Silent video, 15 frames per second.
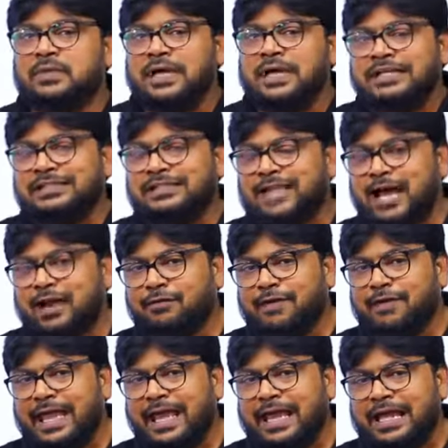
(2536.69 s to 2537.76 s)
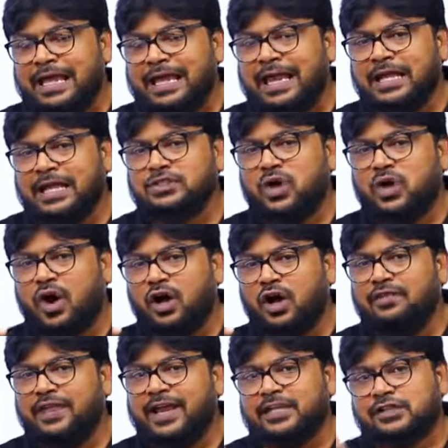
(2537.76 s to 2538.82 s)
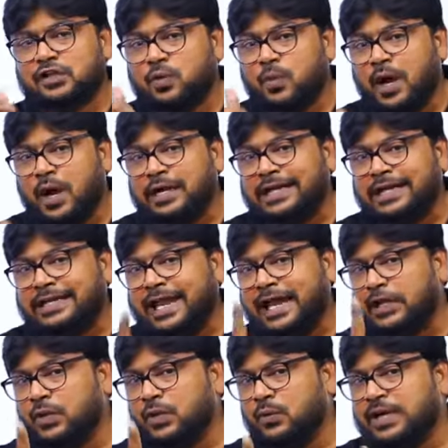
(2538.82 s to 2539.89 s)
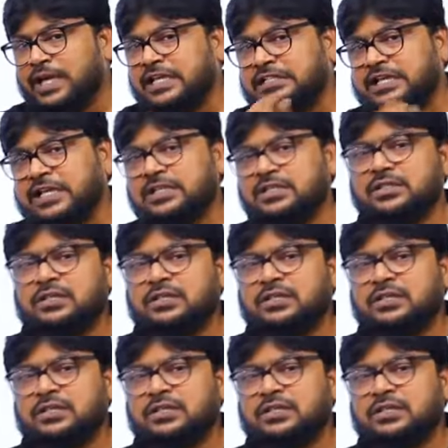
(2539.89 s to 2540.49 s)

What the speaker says: Survey is always quantitative research.